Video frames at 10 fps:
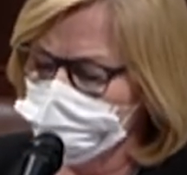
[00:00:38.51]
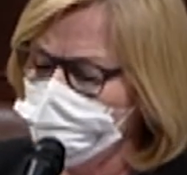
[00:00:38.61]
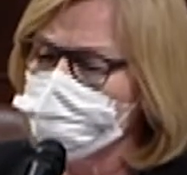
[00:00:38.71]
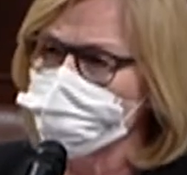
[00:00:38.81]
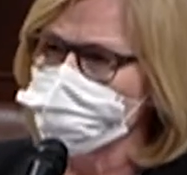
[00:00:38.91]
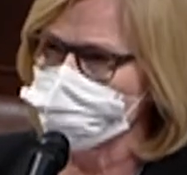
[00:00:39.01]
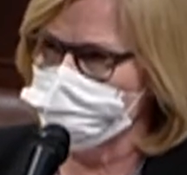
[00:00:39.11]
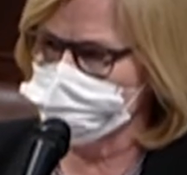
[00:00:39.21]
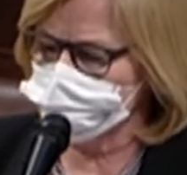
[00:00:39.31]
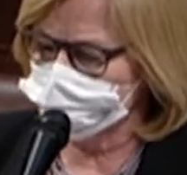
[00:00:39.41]
require as
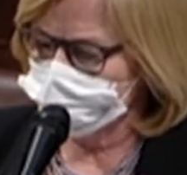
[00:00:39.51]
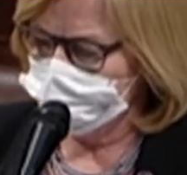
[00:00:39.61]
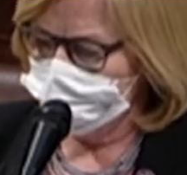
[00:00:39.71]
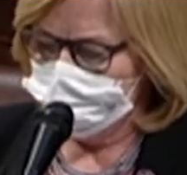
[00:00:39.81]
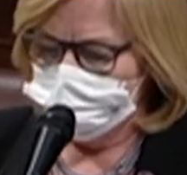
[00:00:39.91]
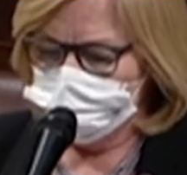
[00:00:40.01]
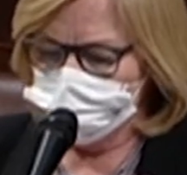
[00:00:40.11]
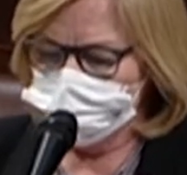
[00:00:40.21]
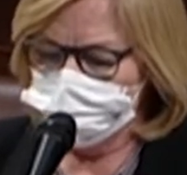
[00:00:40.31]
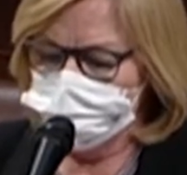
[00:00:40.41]
much,
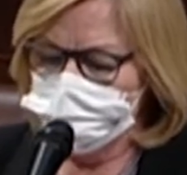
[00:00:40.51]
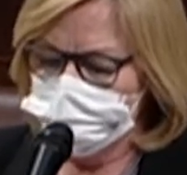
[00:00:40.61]
guaranteeing